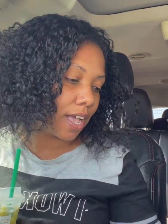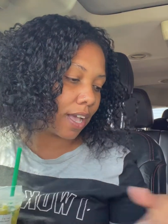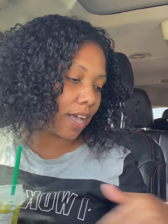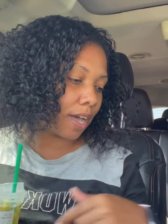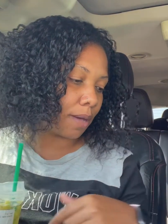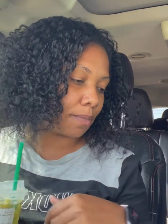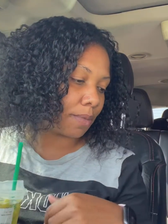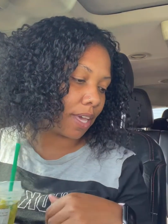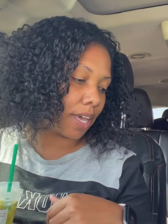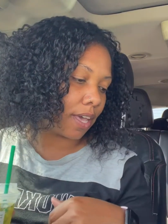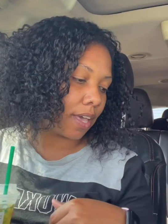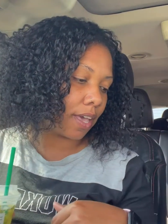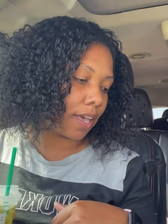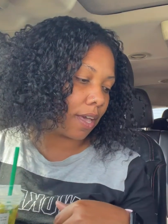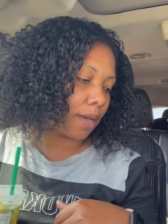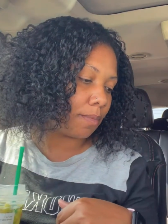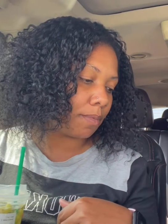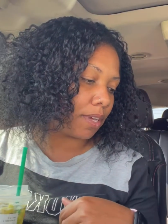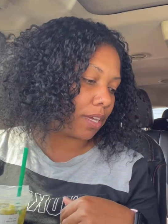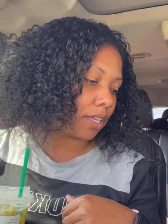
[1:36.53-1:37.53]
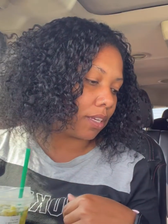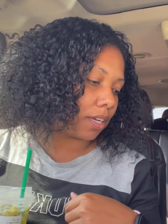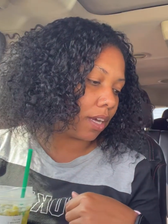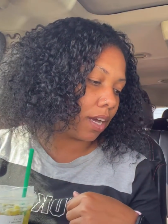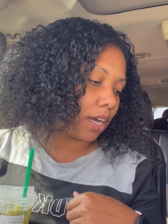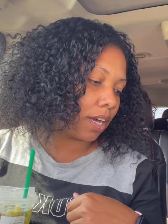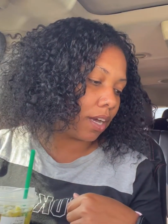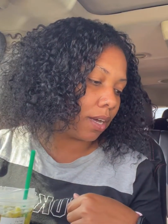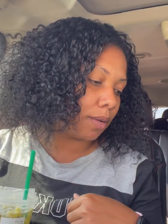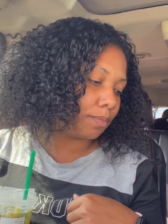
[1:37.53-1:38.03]
Got me a ham and
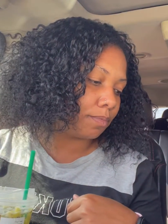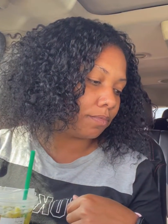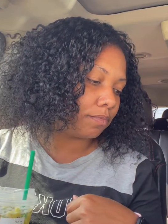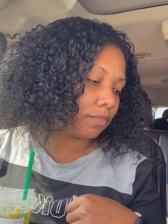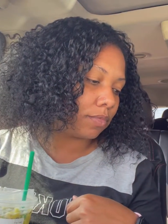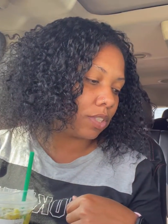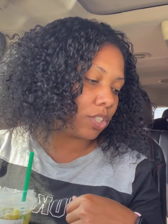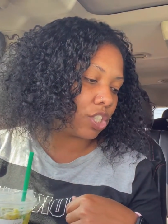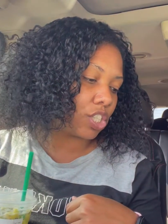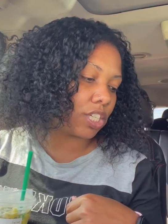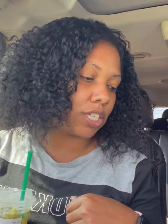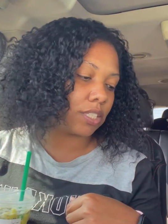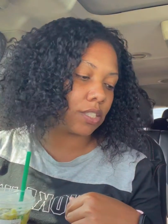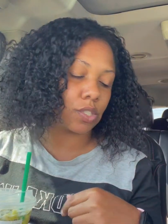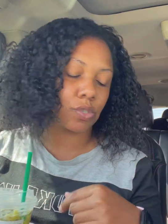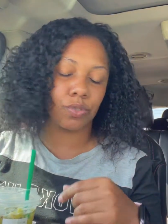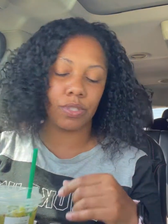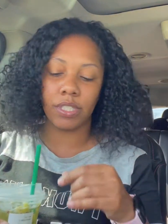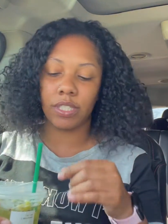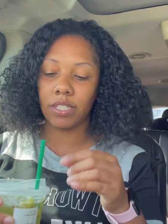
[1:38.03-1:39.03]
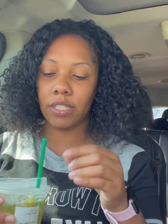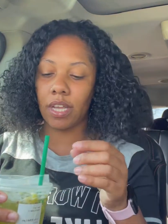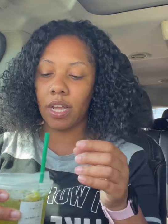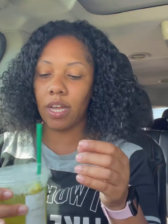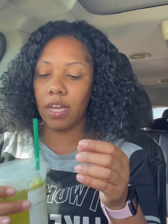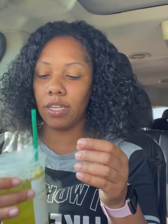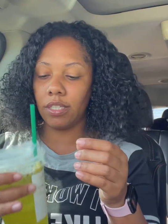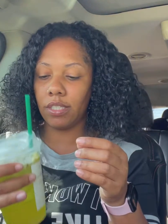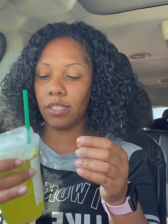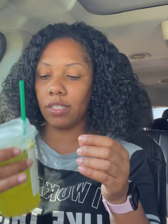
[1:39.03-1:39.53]
cheese
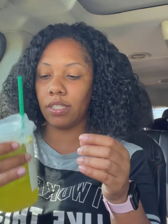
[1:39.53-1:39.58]
croissant.